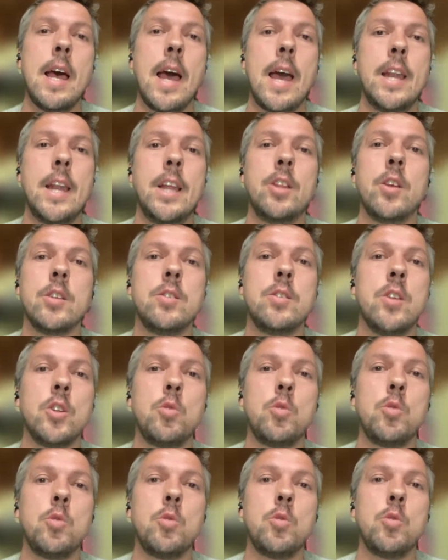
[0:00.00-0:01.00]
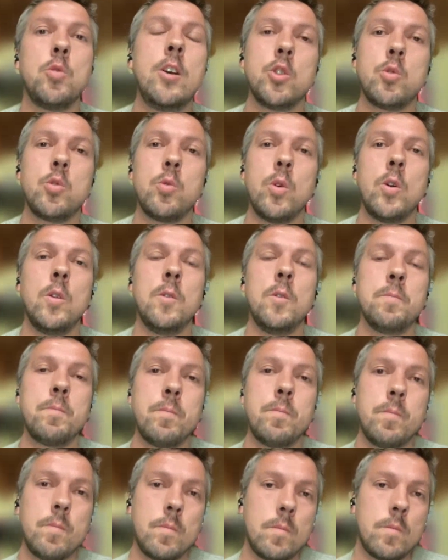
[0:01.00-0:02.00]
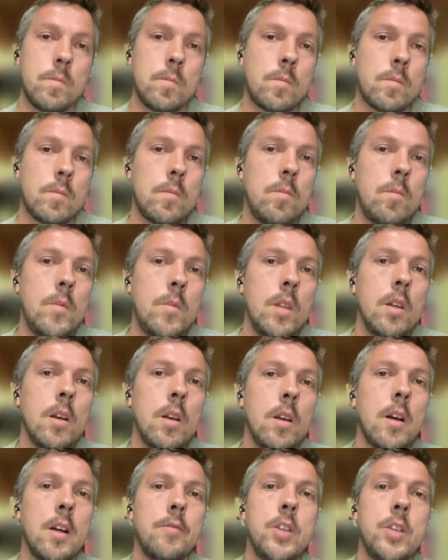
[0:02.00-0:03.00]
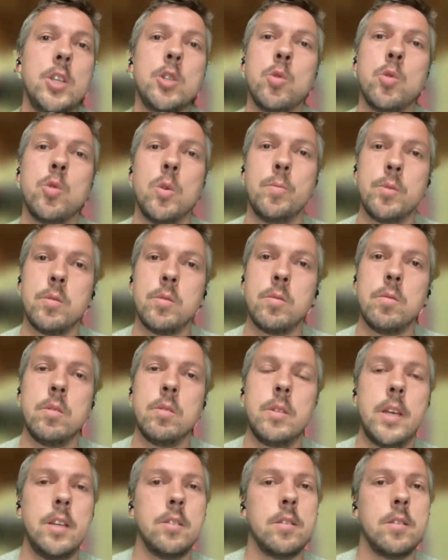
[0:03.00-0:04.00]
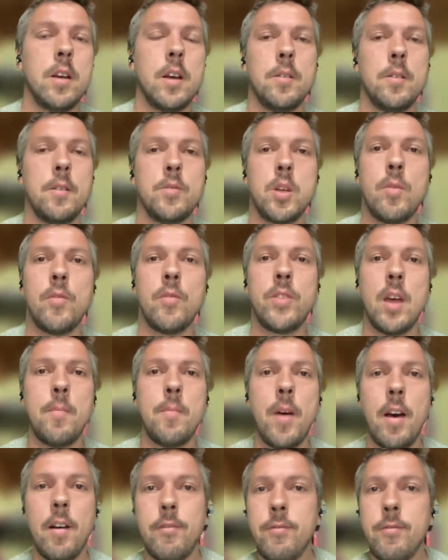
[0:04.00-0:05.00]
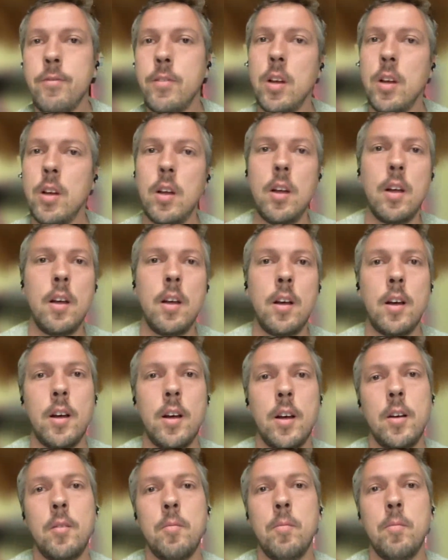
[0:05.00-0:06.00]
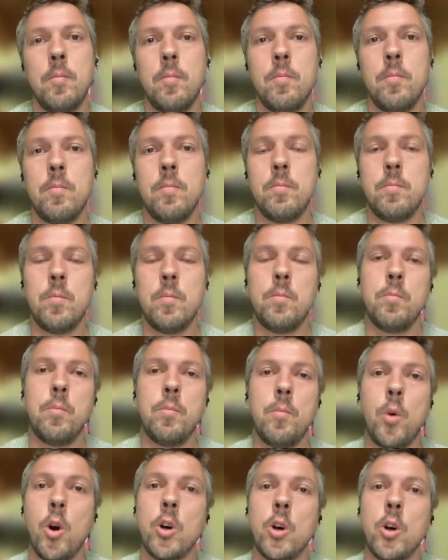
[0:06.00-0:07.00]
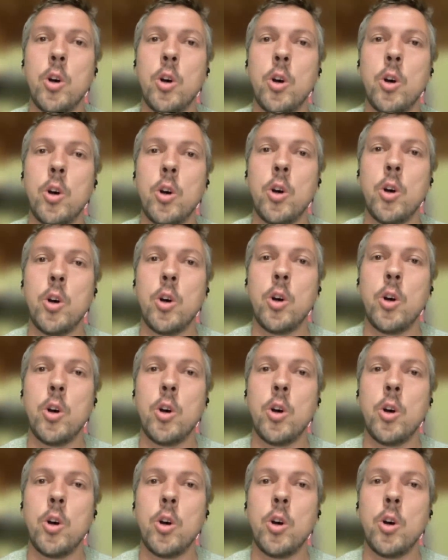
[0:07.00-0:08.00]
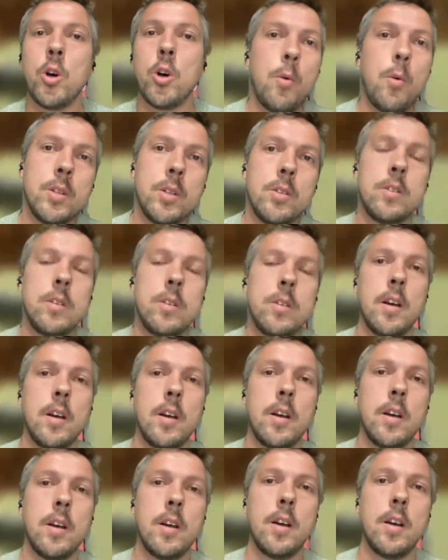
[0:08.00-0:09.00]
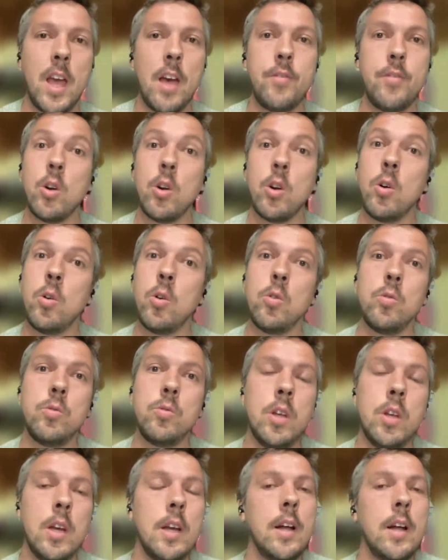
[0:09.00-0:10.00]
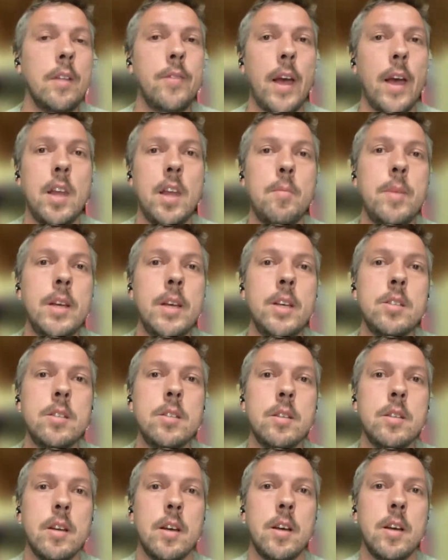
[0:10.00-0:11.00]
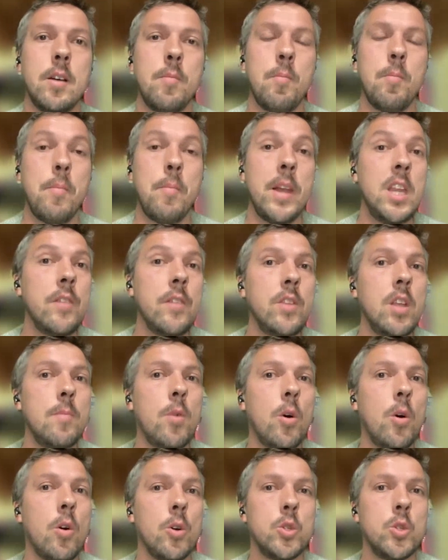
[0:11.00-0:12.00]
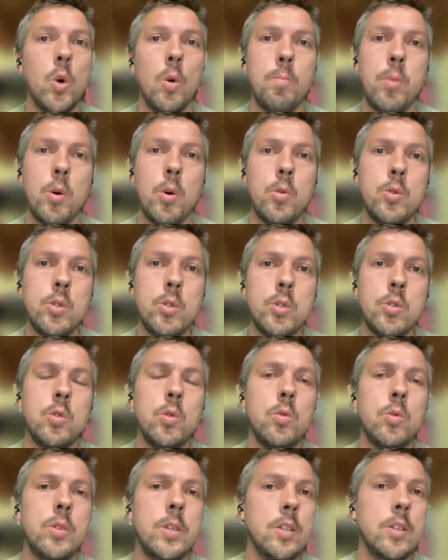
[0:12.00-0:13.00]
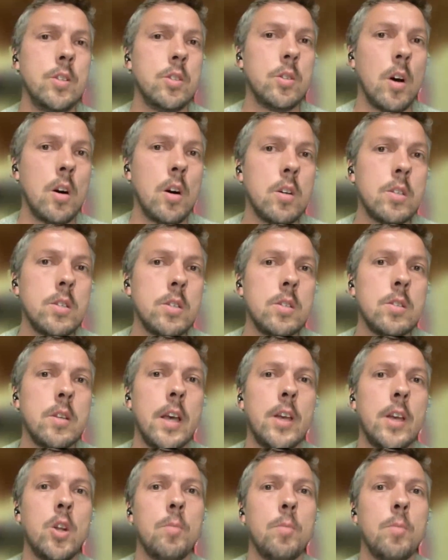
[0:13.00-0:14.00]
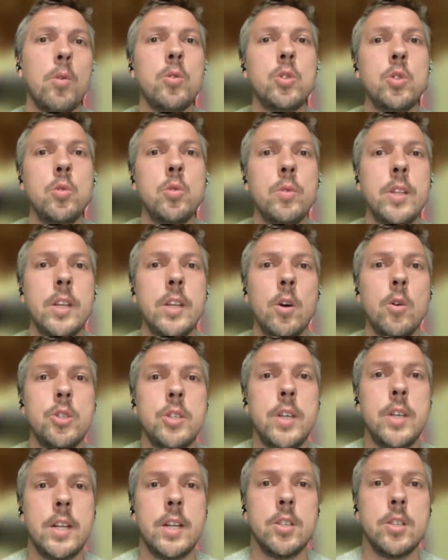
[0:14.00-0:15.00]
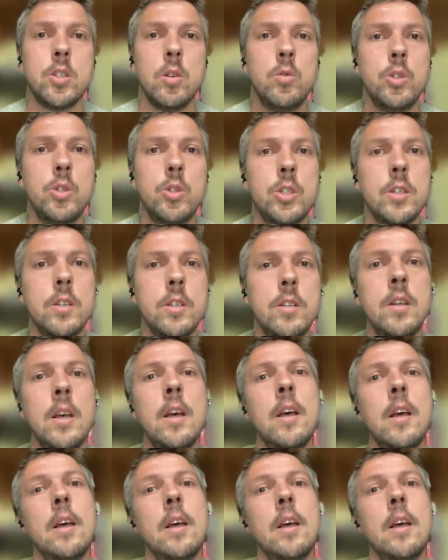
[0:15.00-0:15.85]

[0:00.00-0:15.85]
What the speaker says: And it does not really control these groups. Some of them have more hostile relations with the government. They have their own dynamics. Many of them are also opposed to these talks and opposed to a negotiated solution.